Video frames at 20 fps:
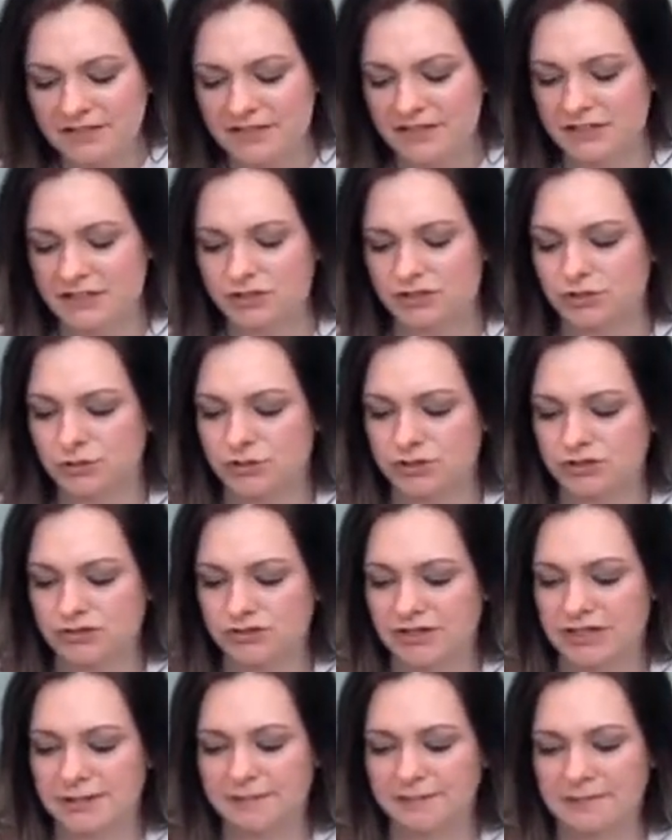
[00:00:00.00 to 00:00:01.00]
They did a short
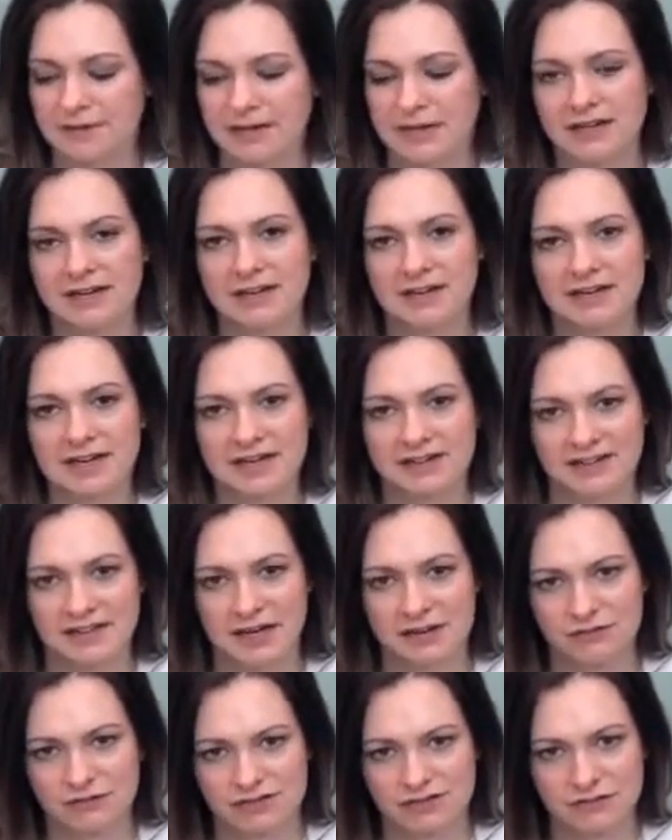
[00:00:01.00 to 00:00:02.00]
trim on the
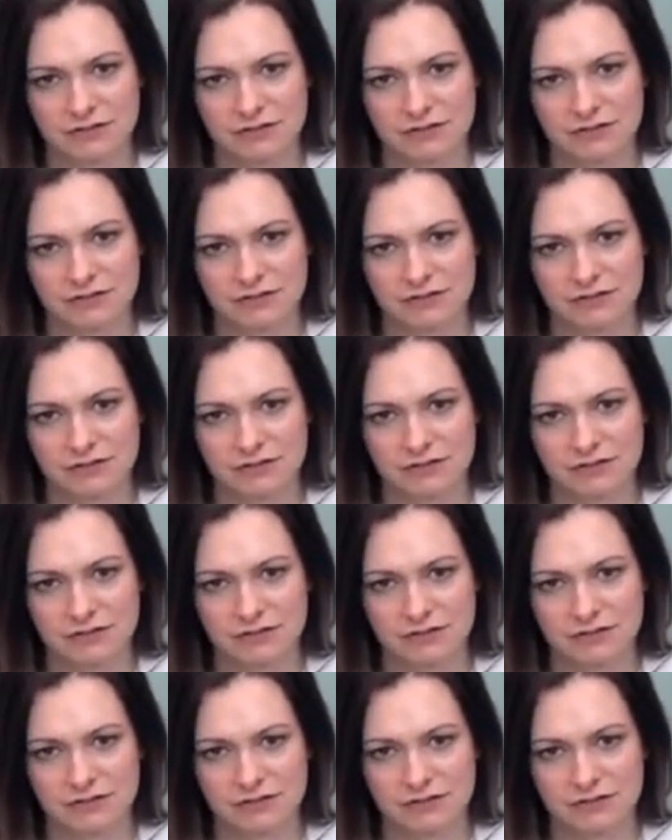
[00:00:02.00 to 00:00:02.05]
cover.